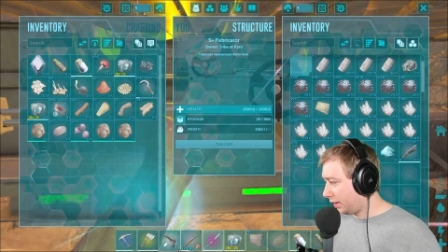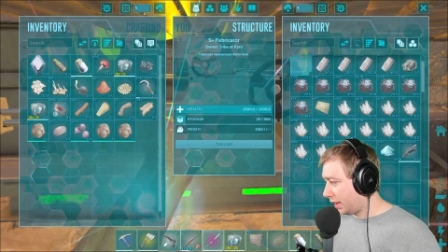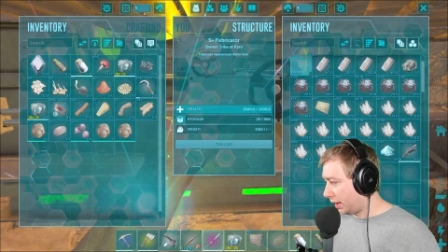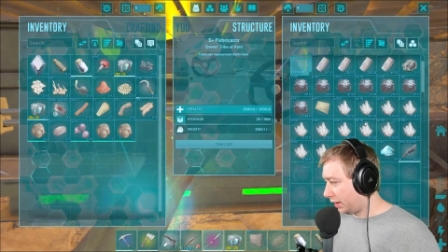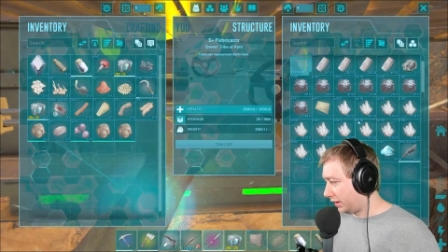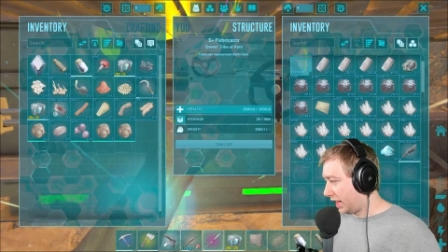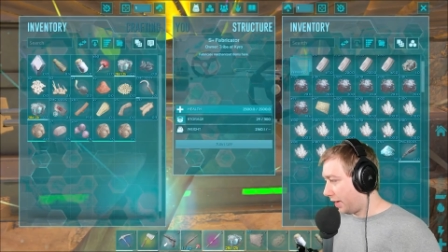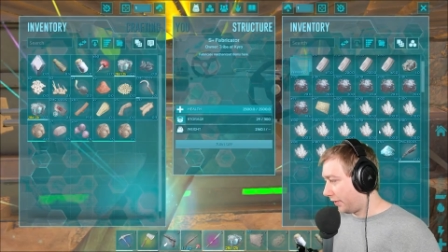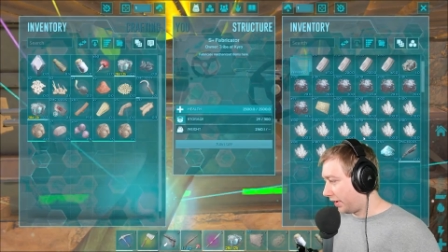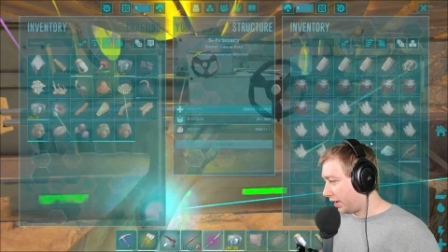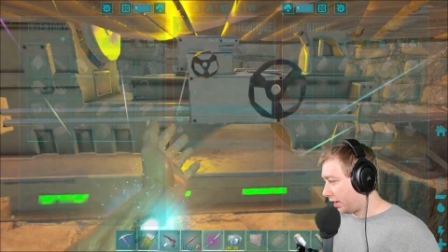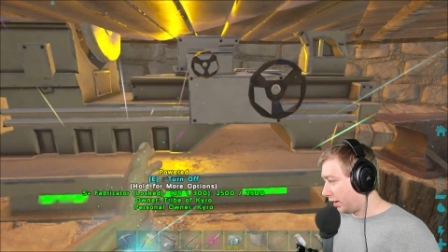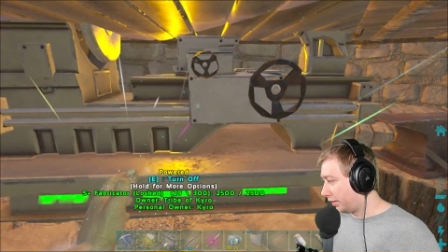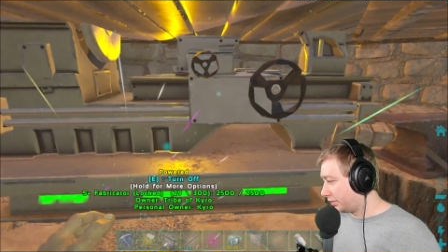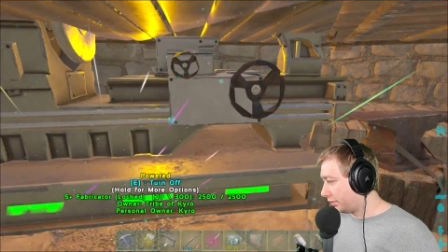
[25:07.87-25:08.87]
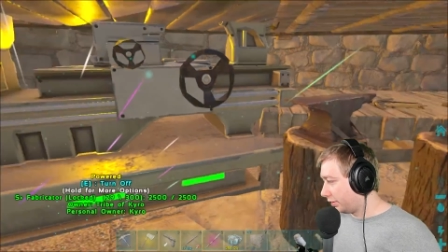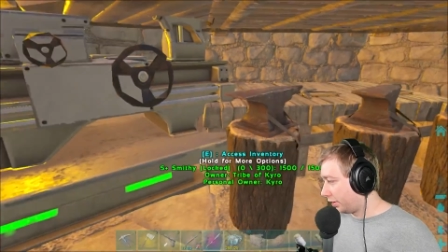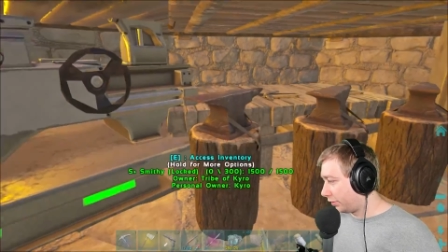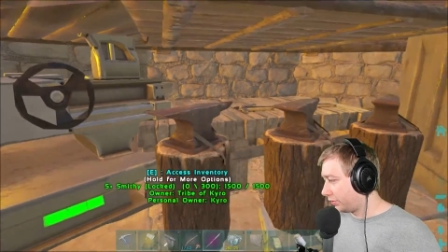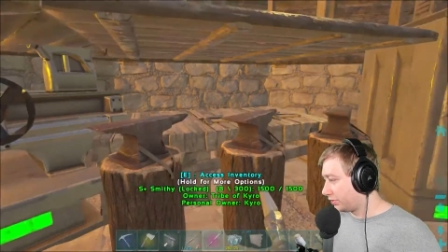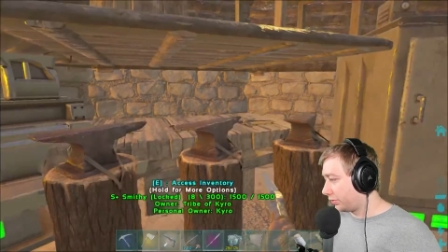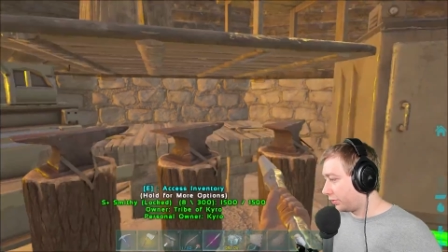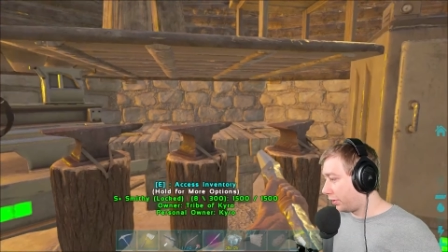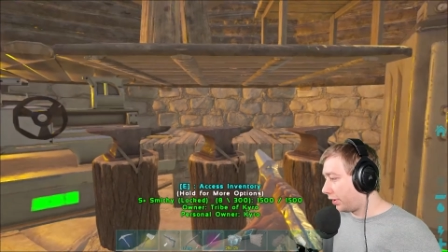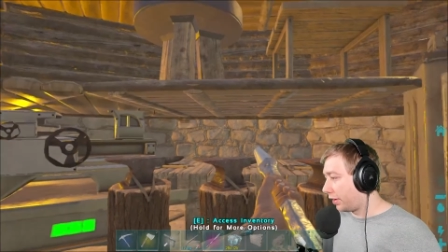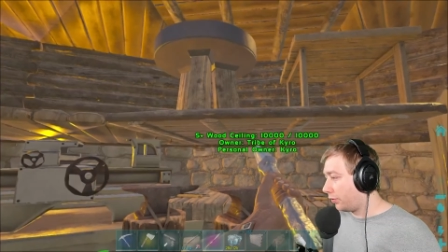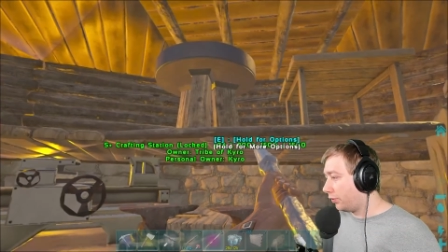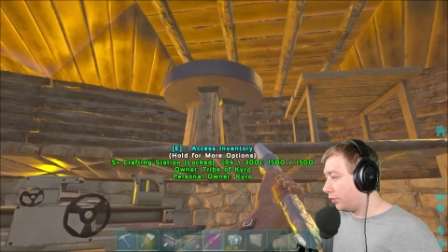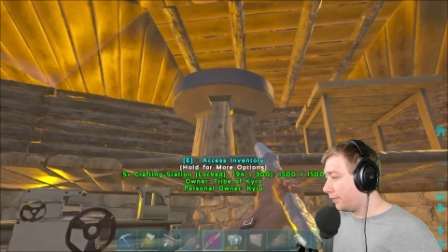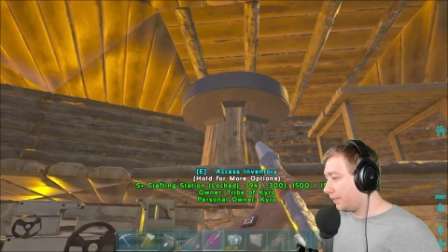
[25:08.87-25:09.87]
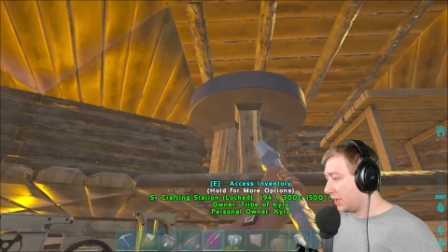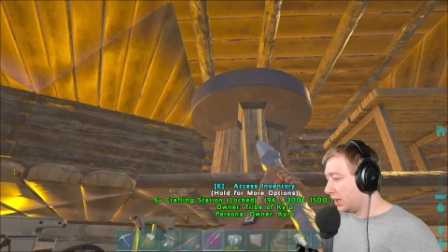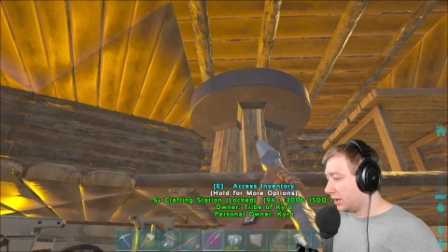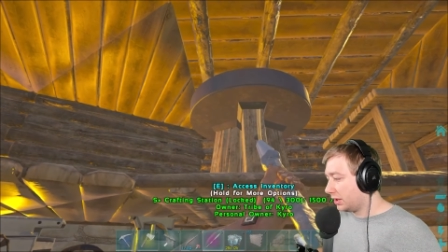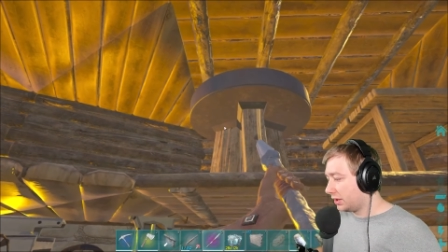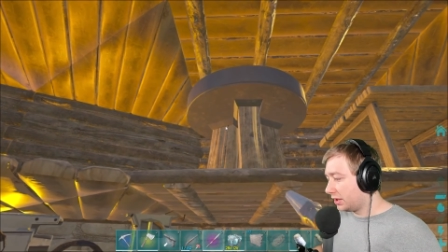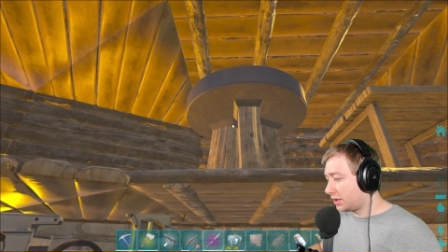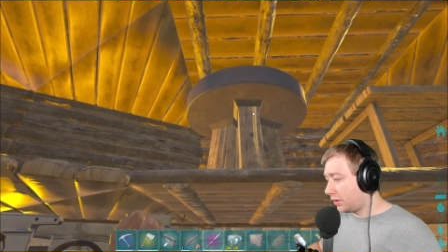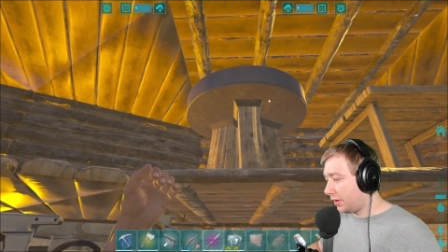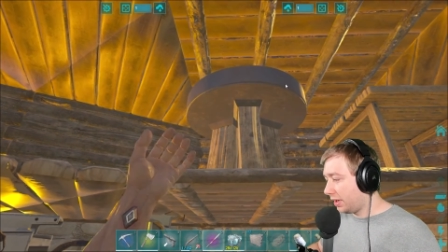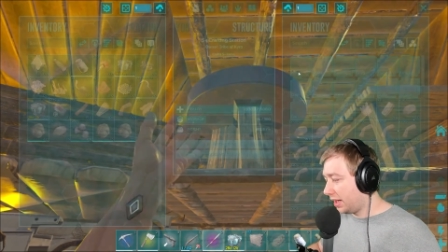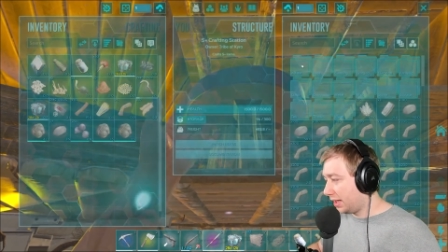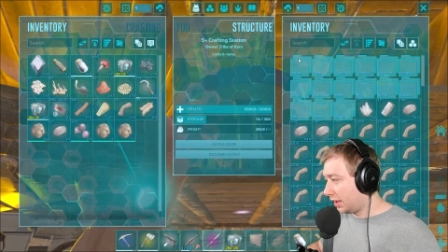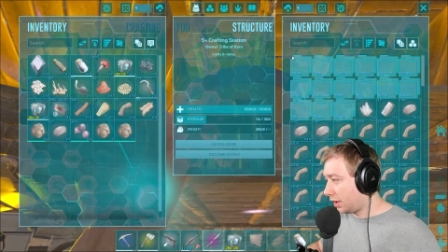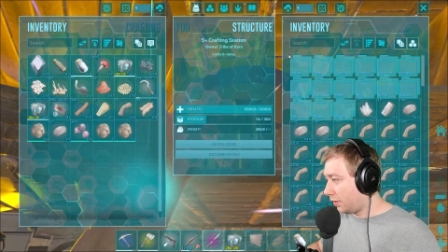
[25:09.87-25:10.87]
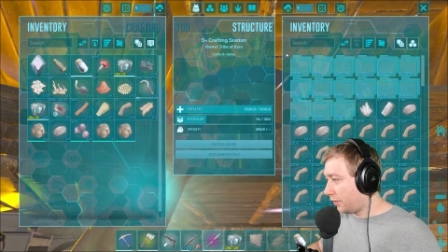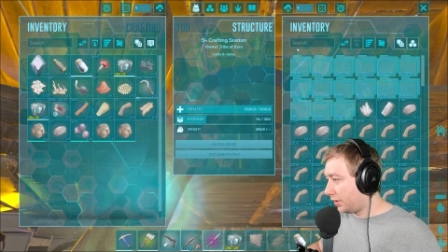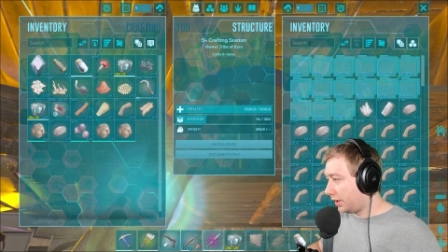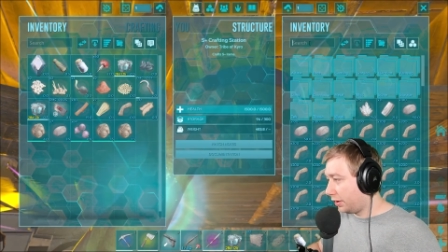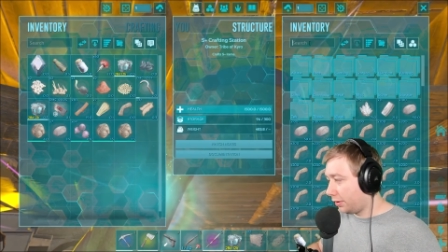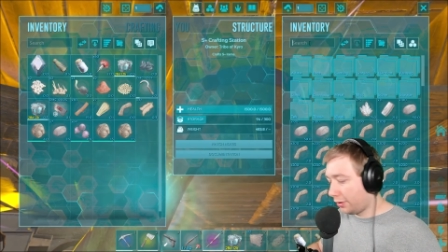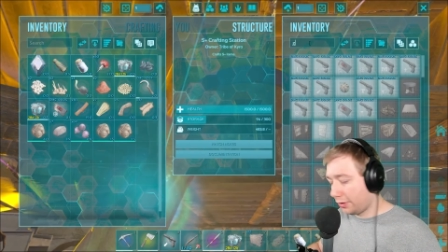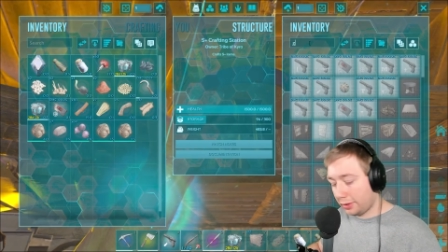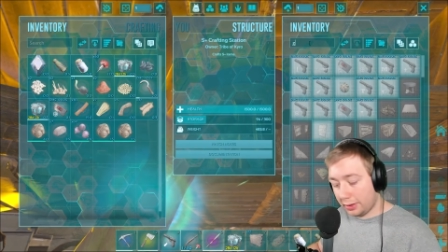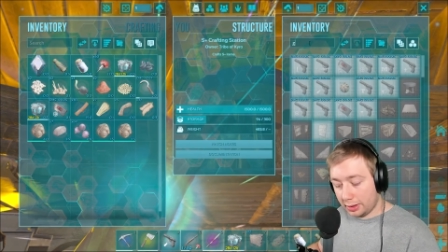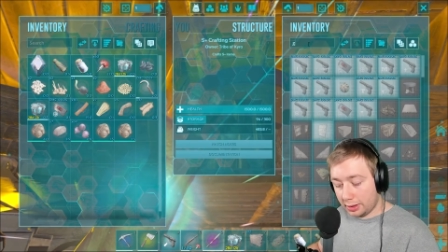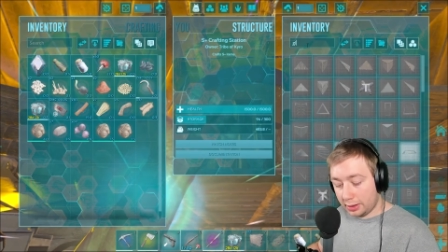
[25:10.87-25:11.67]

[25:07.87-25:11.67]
Yeah, we got a lot of crystal. Okay, cool. Let's go ahead and go in here.